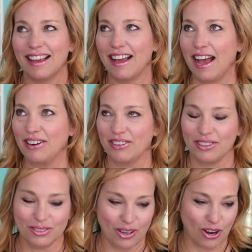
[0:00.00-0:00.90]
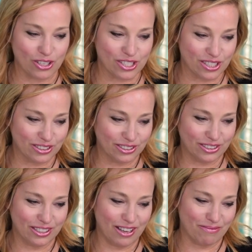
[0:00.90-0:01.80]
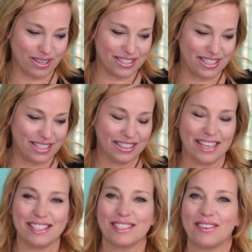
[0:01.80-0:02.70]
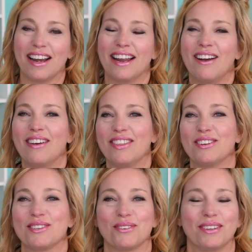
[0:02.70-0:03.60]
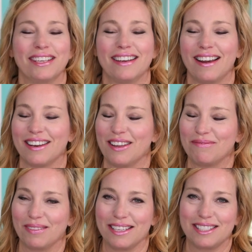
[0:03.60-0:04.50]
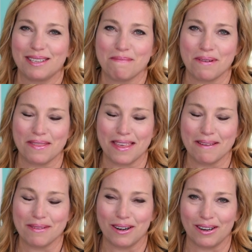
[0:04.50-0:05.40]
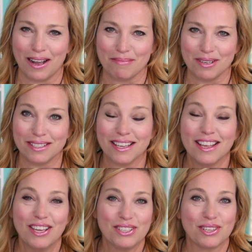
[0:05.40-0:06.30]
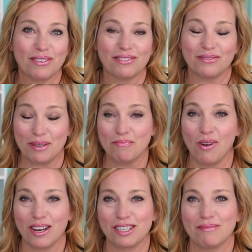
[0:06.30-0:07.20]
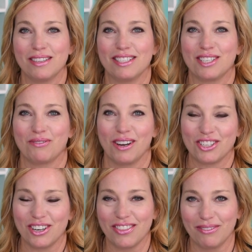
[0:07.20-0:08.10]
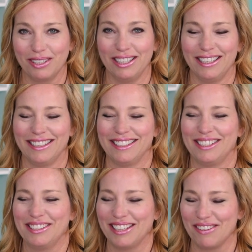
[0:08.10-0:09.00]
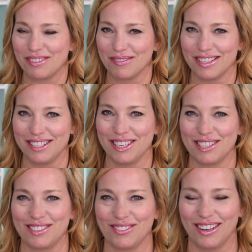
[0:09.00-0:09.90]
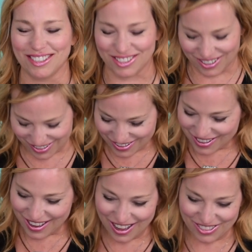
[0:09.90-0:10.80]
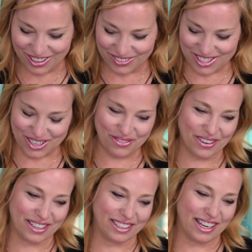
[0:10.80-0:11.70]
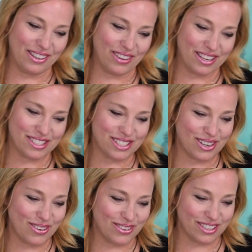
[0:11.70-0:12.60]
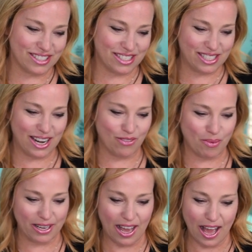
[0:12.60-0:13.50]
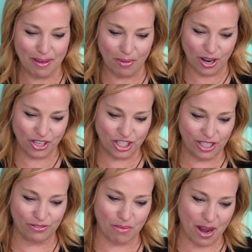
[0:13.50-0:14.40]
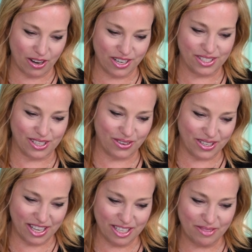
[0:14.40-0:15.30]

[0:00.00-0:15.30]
I don't know, arsenal of martini glasses right now, and there's really not enough place to put them in our cupboards. So we washed them in the dishwasher and then we left them in the dishwasher. I thought it was so funny. Anyway, so good to see everybody. Hi, Margie from Arizona.